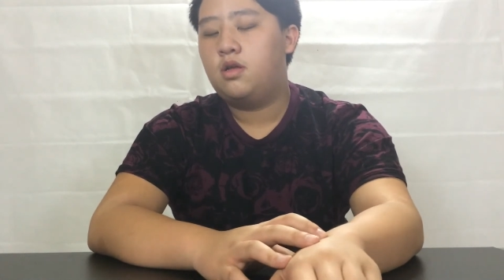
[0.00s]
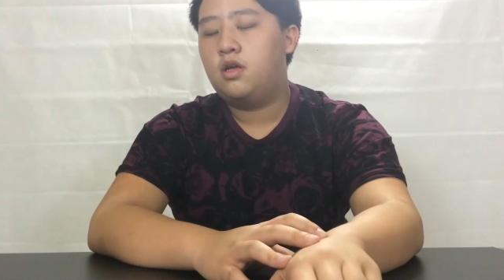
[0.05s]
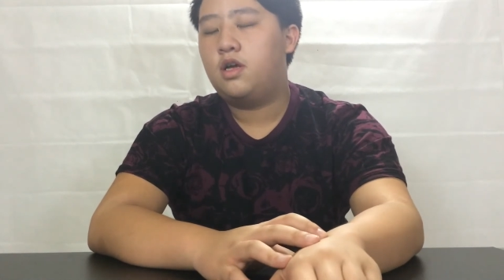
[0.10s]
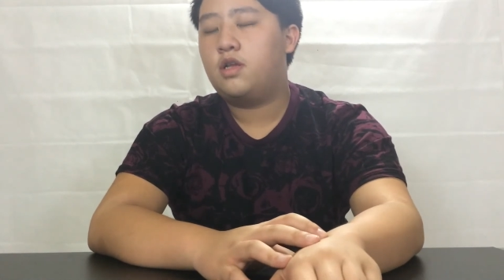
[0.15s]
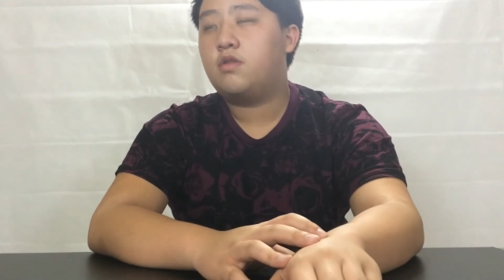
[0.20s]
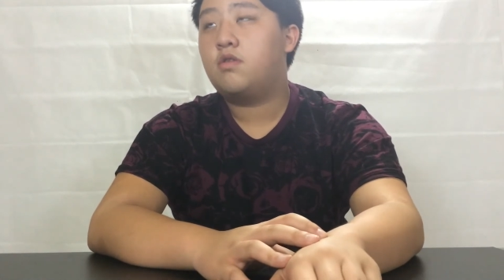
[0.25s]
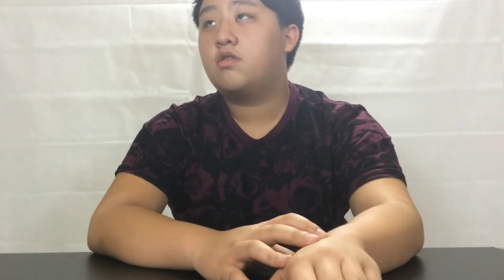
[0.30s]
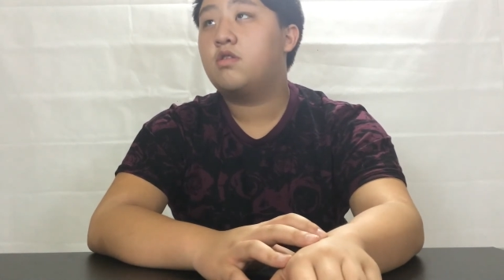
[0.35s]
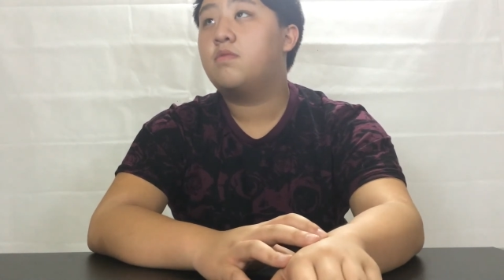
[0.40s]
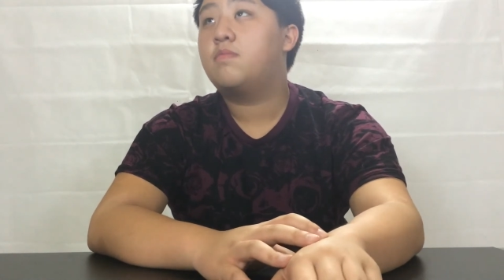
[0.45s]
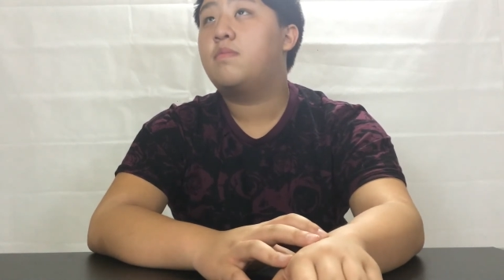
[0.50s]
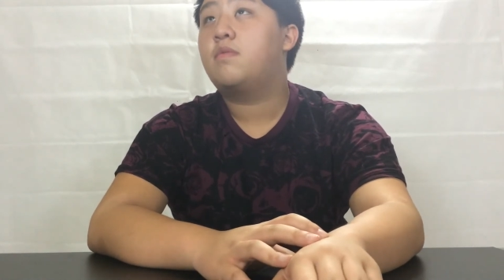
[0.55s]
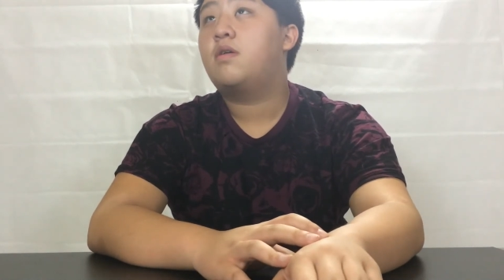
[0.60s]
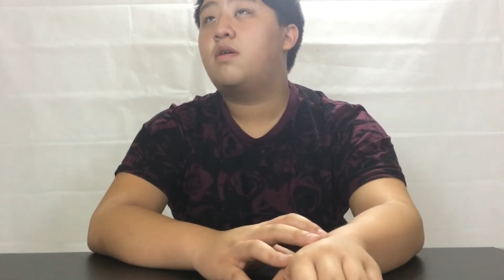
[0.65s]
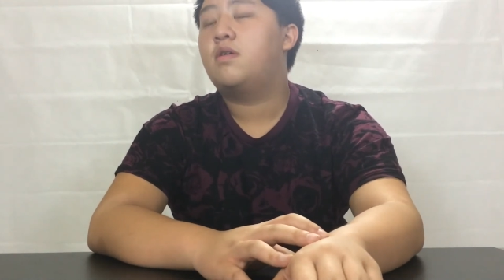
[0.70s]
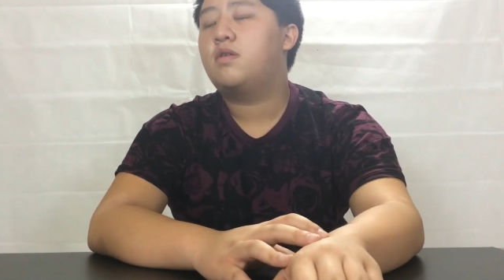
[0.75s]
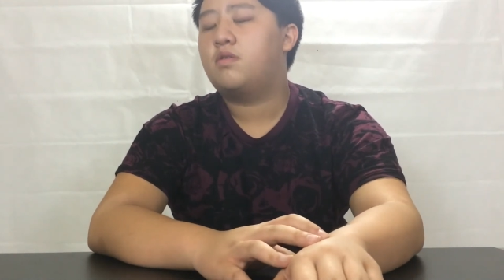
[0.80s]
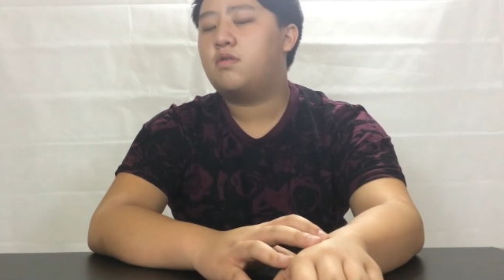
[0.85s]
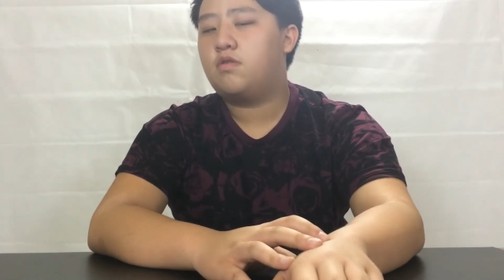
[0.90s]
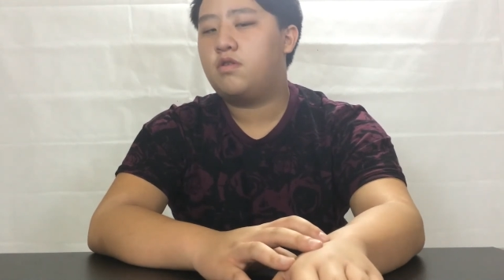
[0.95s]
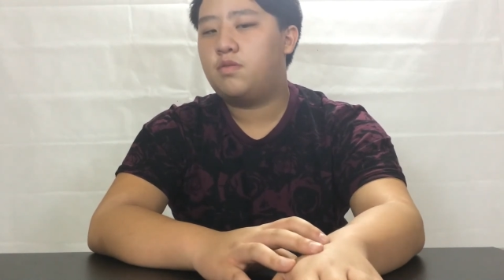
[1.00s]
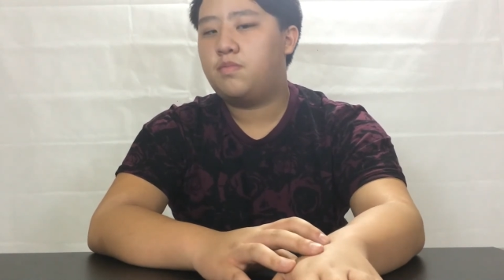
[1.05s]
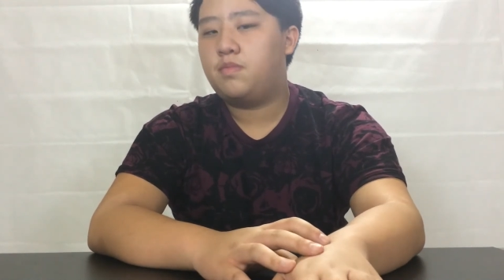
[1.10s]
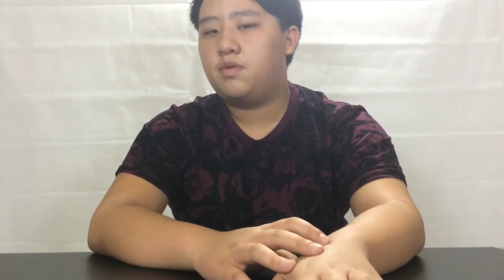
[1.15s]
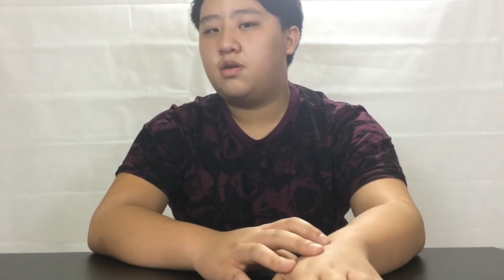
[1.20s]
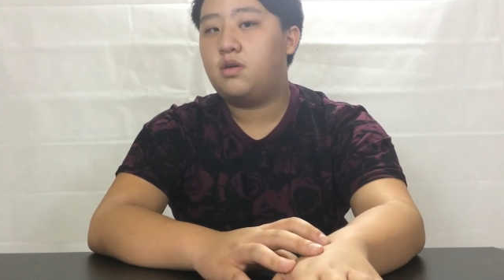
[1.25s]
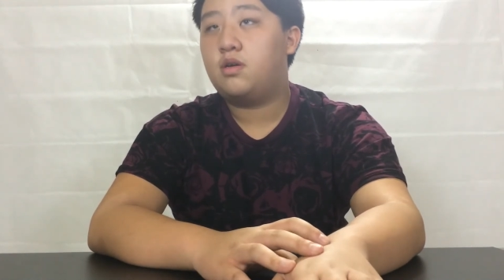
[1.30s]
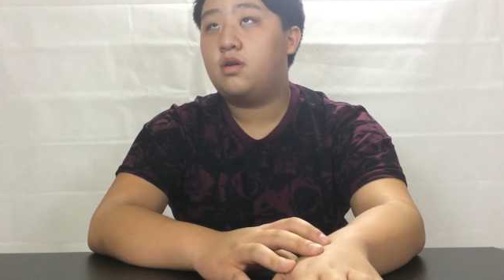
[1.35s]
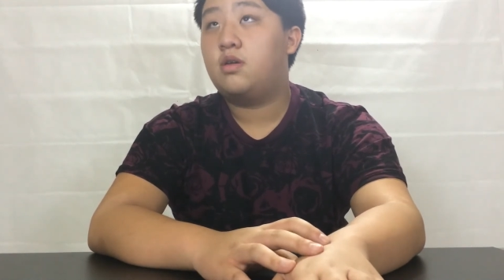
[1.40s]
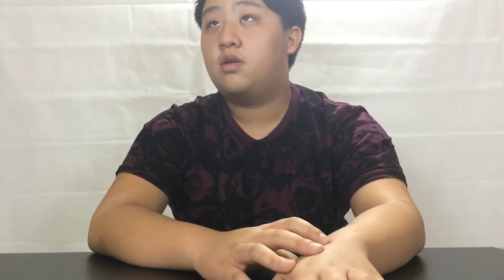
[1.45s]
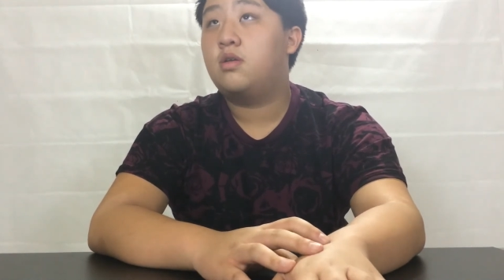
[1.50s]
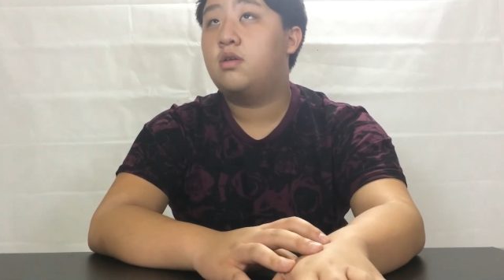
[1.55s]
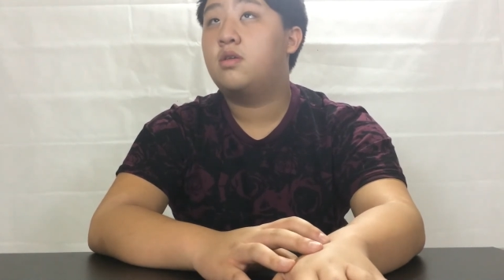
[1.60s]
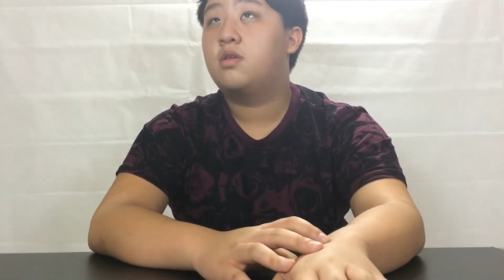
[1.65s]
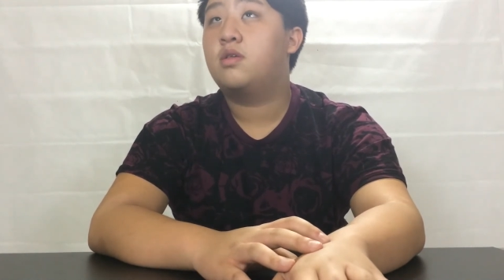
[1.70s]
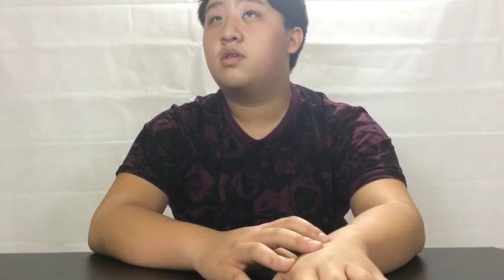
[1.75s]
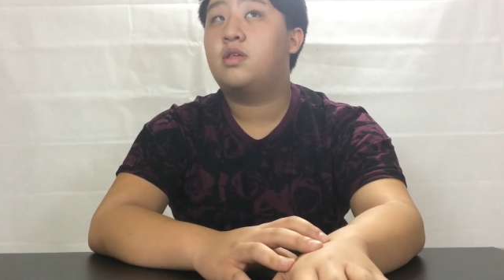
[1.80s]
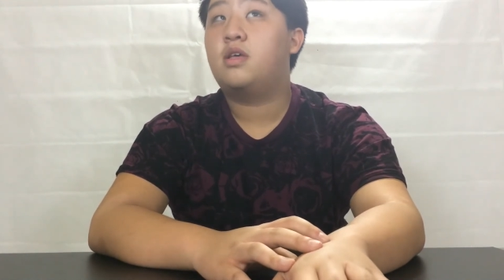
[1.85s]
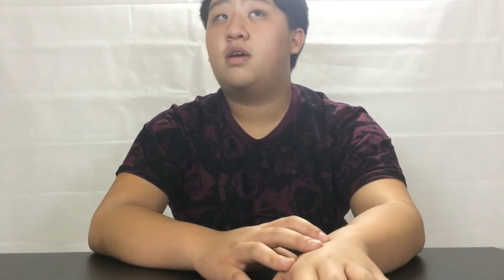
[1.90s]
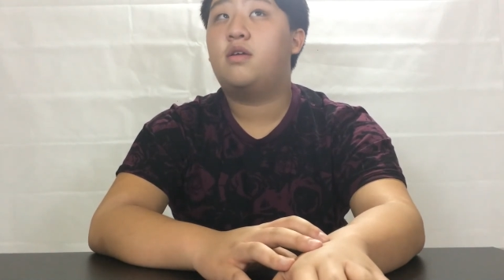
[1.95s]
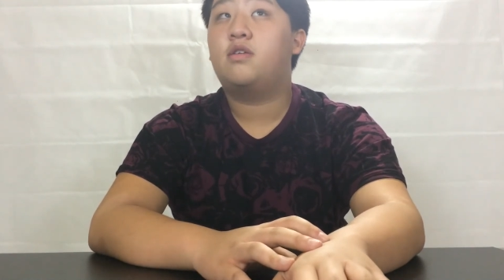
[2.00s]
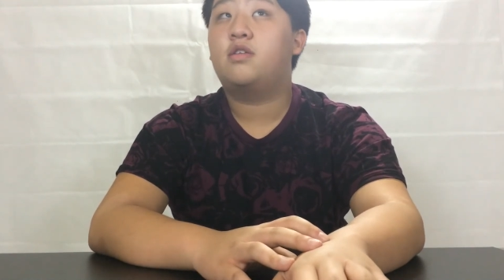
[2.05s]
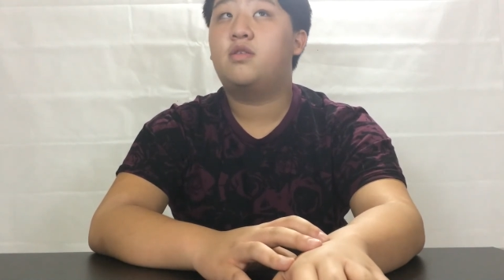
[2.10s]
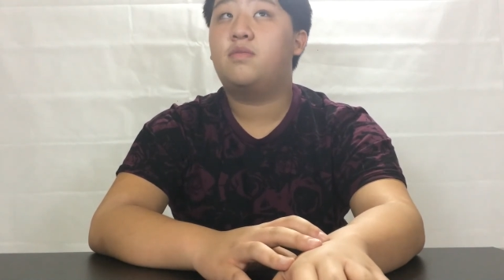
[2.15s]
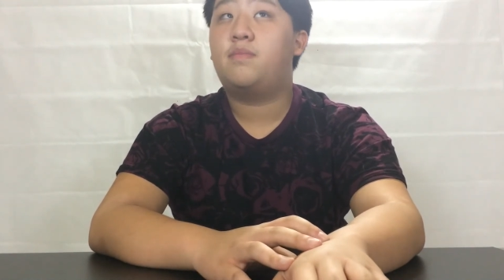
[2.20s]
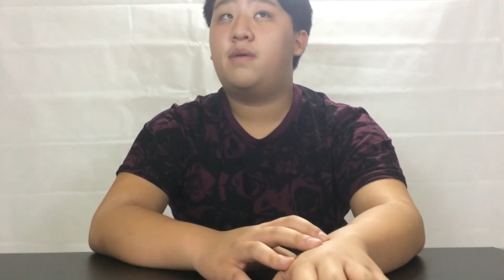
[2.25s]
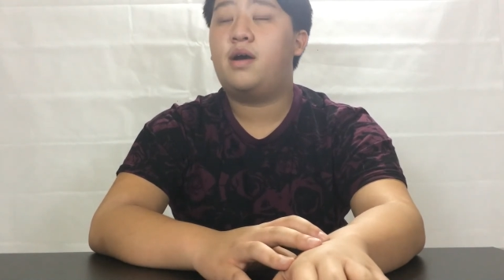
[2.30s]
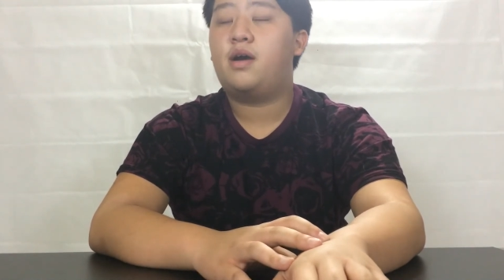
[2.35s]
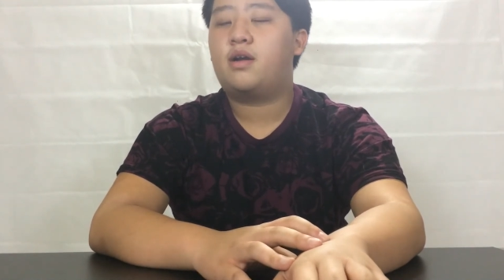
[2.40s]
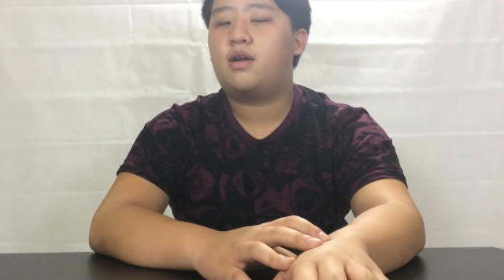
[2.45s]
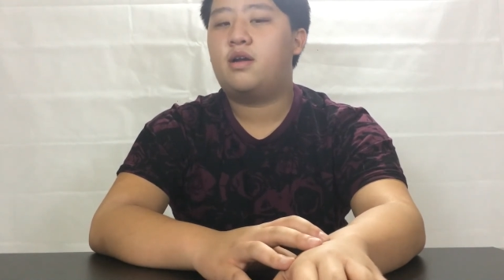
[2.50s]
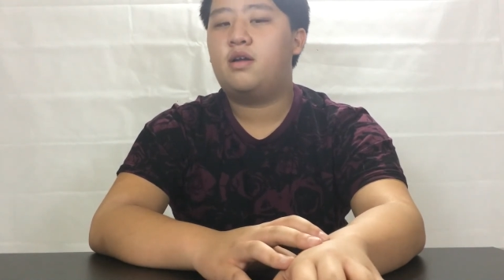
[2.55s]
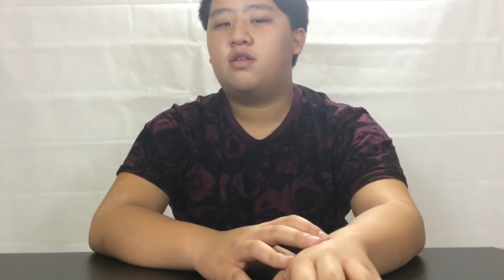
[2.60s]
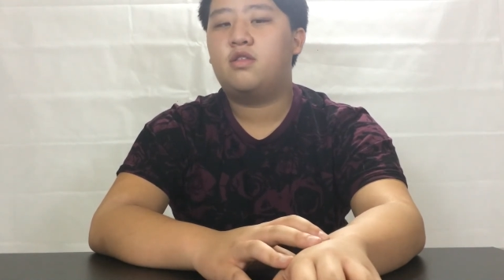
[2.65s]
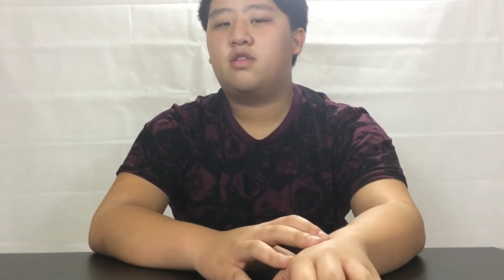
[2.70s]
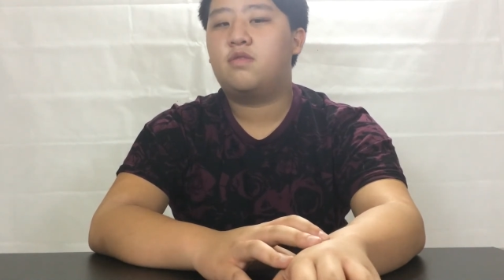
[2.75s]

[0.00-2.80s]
Ignore the sound in the background.